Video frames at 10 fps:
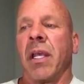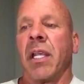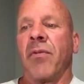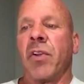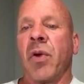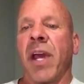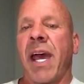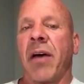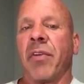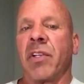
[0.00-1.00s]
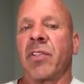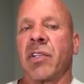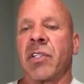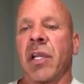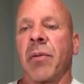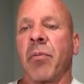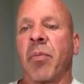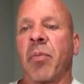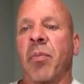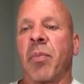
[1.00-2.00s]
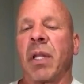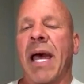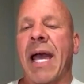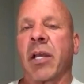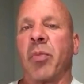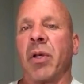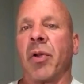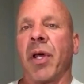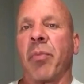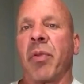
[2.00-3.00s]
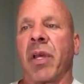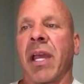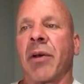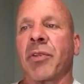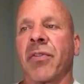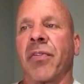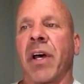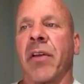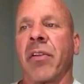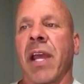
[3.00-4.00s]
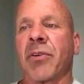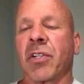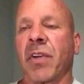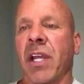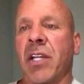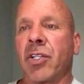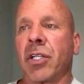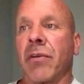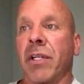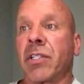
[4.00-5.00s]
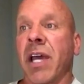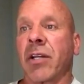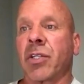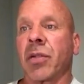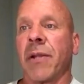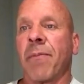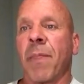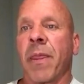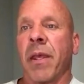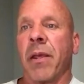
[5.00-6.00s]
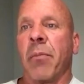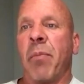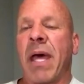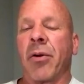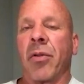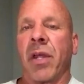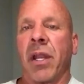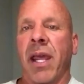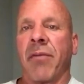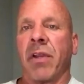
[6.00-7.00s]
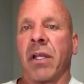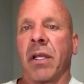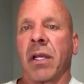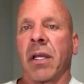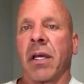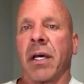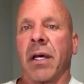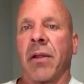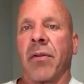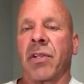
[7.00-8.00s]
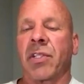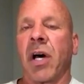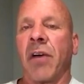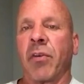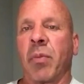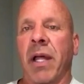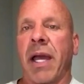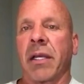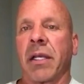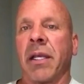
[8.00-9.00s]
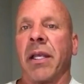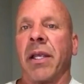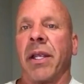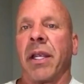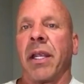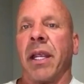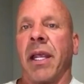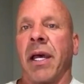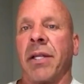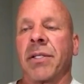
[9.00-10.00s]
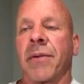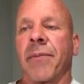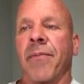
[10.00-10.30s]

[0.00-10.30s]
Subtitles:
if you have existing plaque buildup, the calcification of it is actually better than having the soft plaque. And